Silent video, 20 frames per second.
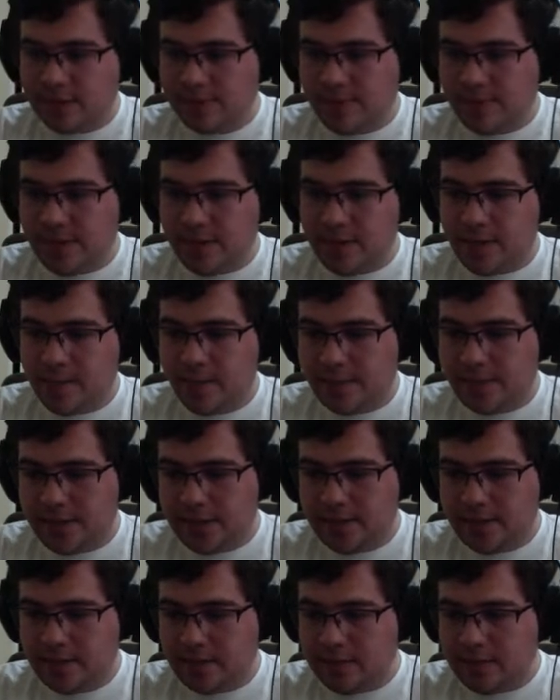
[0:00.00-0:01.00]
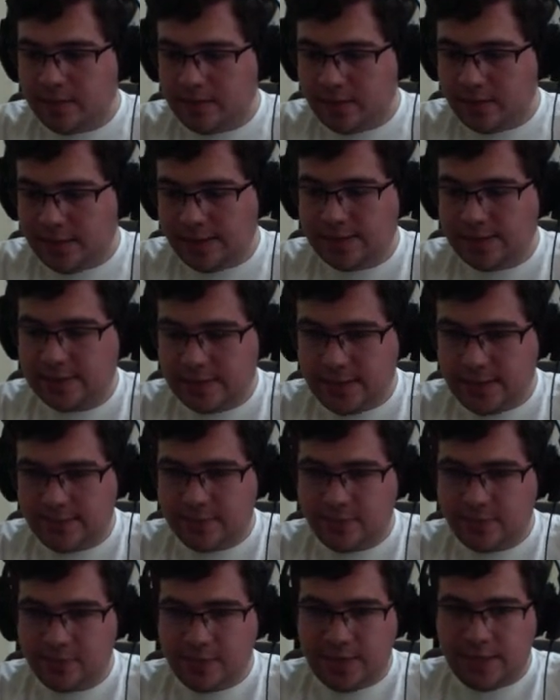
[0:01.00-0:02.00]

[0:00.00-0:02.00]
back up. I need to like stop doing that